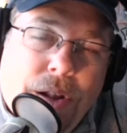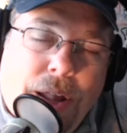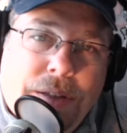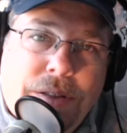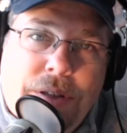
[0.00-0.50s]

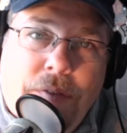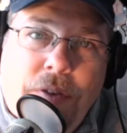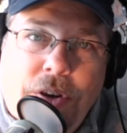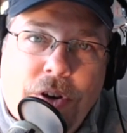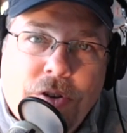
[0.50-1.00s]
last
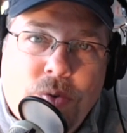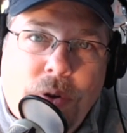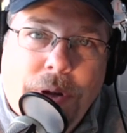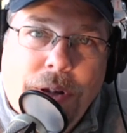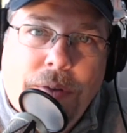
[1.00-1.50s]
7 years
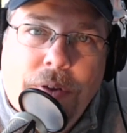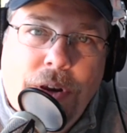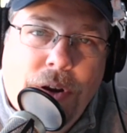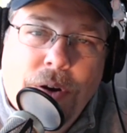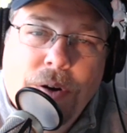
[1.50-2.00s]
we've been living
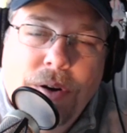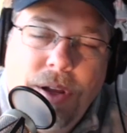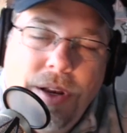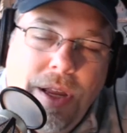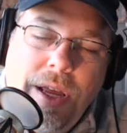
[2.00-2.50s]
here
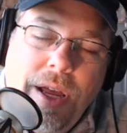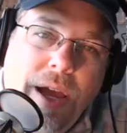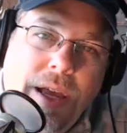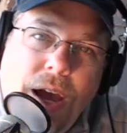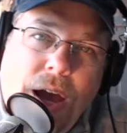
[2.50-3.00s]
at
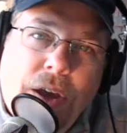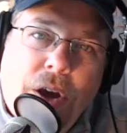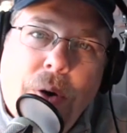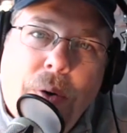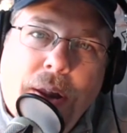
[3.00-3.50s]

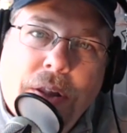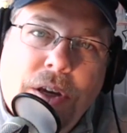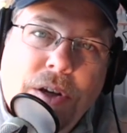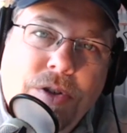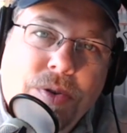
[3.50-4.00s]
EIEIO out in the
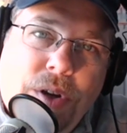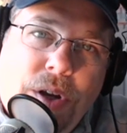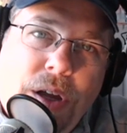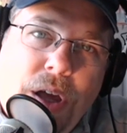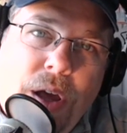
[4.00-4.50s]

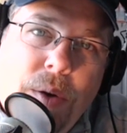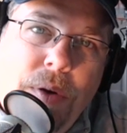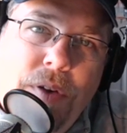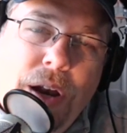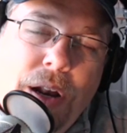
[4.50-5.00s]
country.
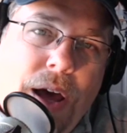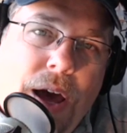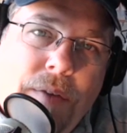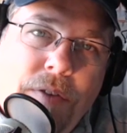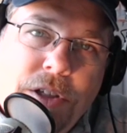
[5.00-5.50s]
We've had a
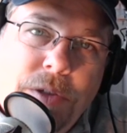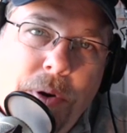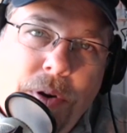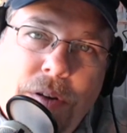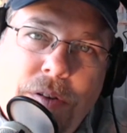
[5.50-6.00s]
lot of
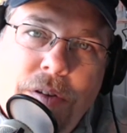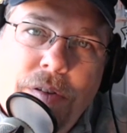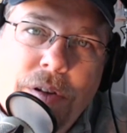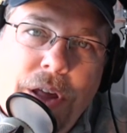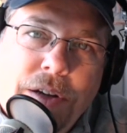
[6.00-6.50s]
experiences,
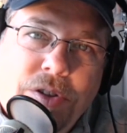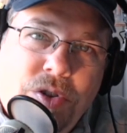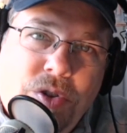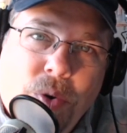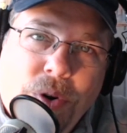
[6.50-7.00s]
a lot of
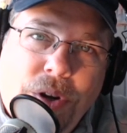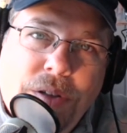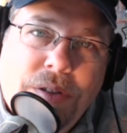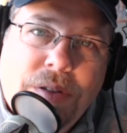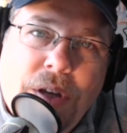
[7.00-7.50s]

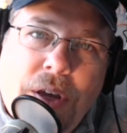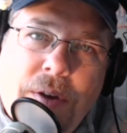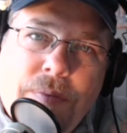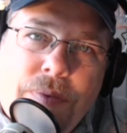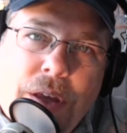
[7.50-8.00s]
stories,
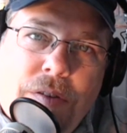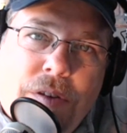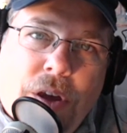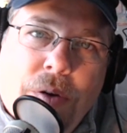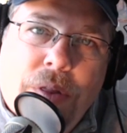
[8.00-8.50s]
et
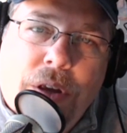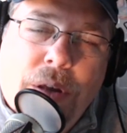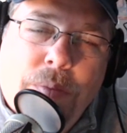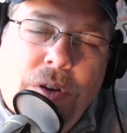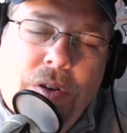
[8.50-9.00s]
cetera, that
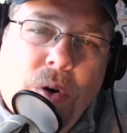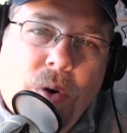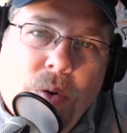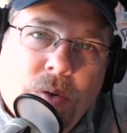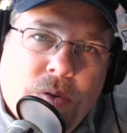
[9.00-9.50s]
can be
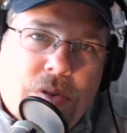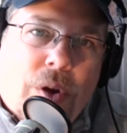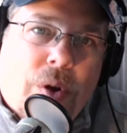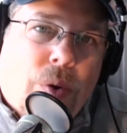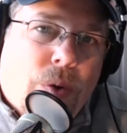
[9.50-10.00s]
told.
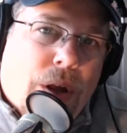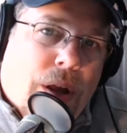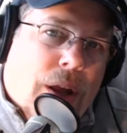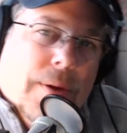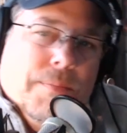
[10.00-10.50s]
So
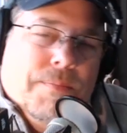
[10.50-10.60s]
I